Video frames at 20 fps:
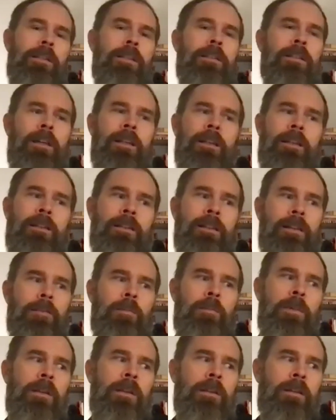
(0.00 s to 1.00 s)
and I think that
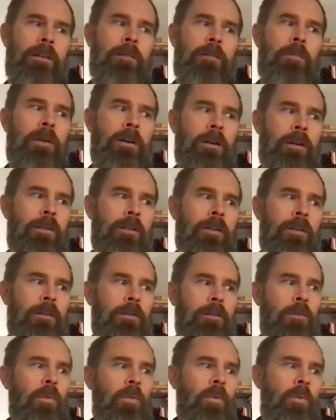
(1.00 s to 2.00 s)
has been part of
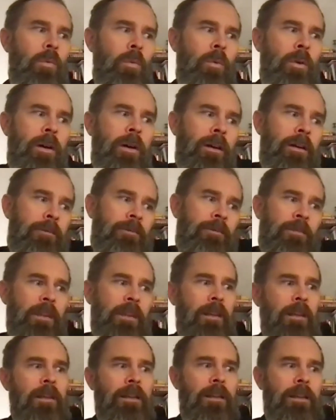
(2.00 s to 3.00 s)
the why
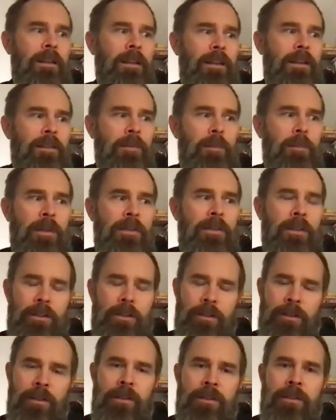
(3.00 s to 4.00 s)
it's been
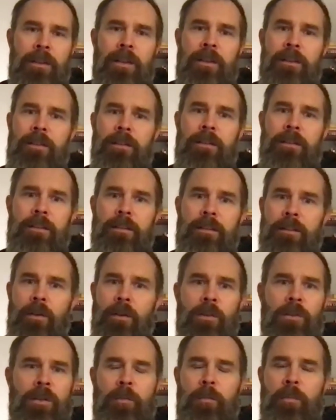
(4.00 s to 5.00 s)
such a success. It's
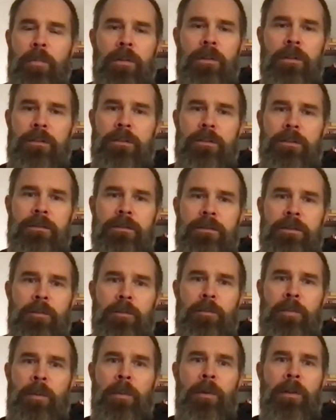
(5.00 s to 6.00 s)
so simple.
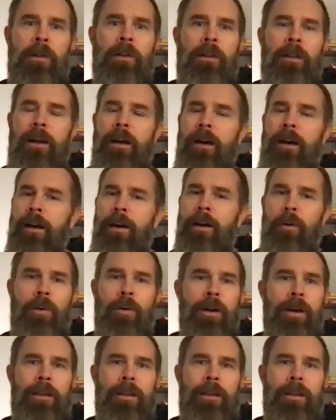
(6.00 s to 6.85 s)
People go like,